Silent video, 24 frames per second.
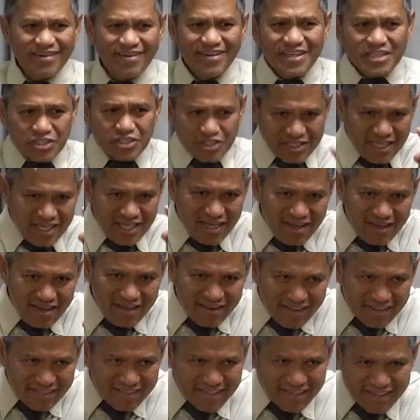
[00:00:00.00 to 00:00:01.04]
Seeing
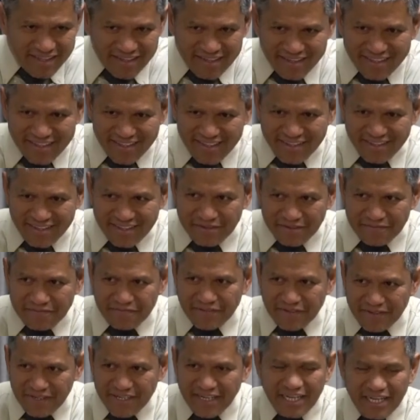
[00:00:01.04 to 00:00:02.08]
that the
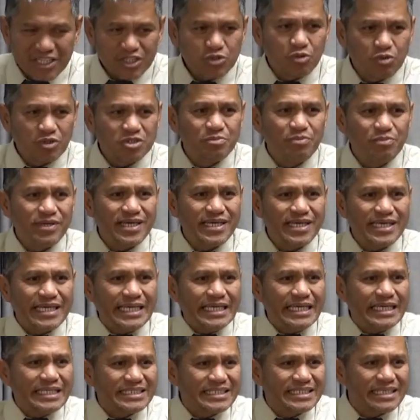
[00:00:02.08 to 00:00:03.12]
furnace was being
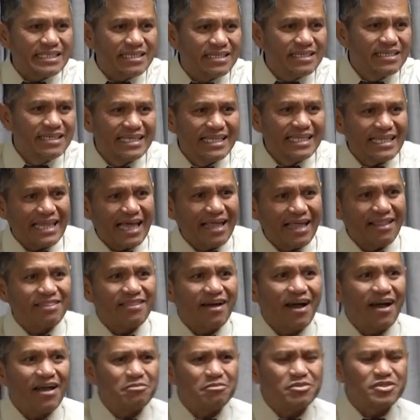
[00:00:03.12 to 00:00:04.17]
heated 10
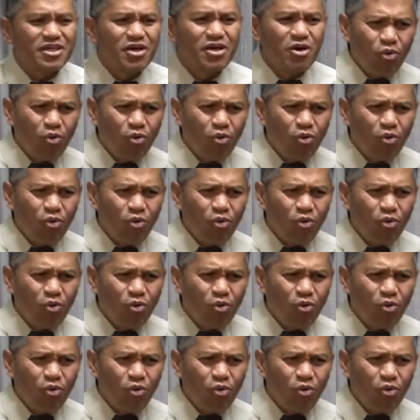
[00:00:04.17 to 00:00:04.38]
times.